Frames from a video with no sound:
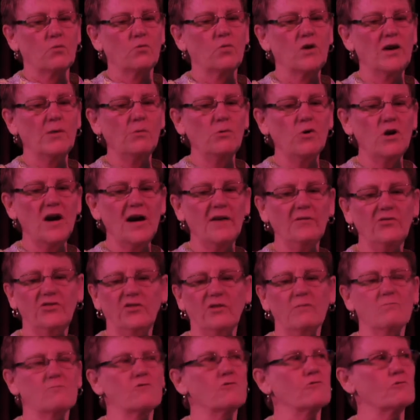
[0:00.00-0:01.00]
We will have
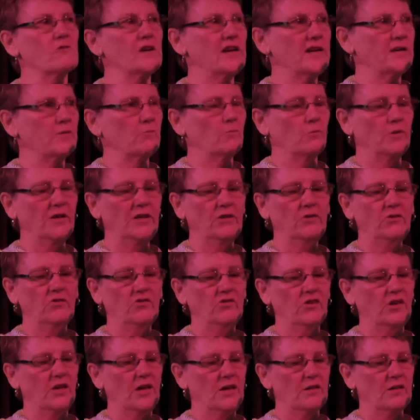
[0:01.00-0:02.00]
some great
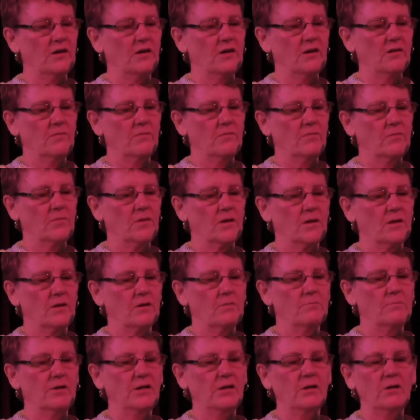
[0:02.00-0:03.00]
wins together,
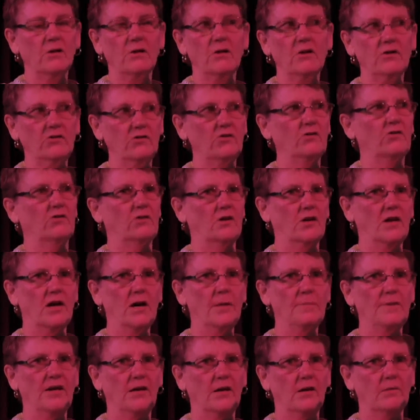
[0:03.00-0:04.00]
but losses are
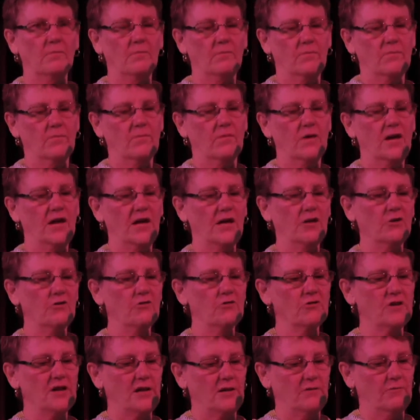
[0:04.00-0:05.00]
coming, and
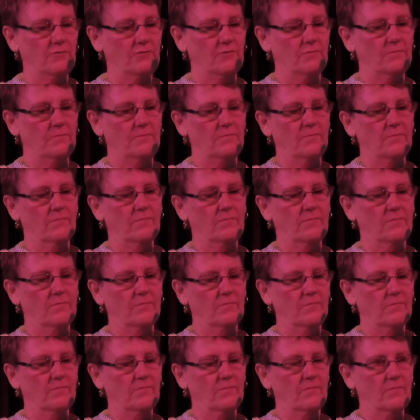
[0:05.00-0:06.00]
grief.
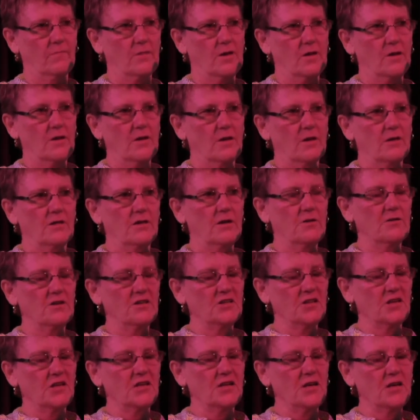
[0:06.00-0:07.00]
There
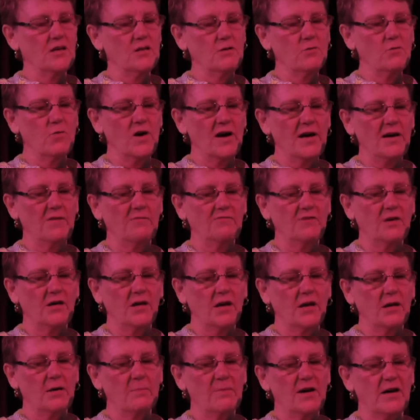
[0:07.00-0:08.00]
is another way of
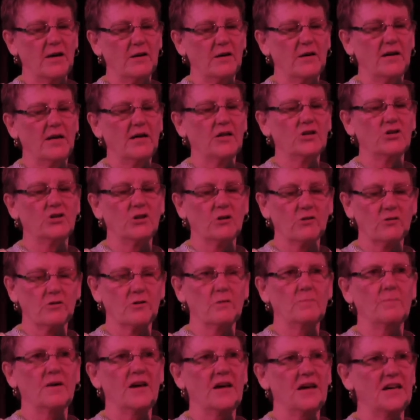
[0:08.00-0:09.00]
thinking about an action
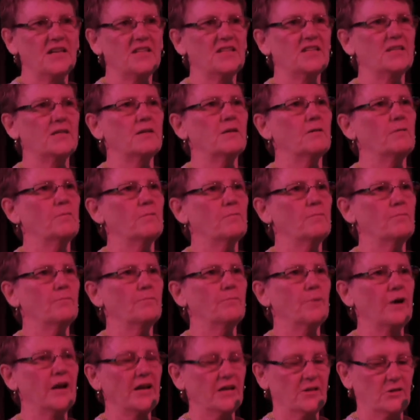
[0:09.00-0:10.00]
group as
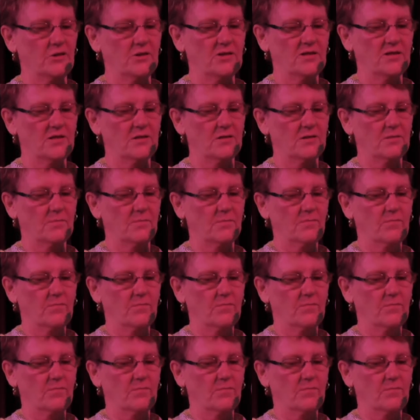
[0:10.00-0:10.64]
practice,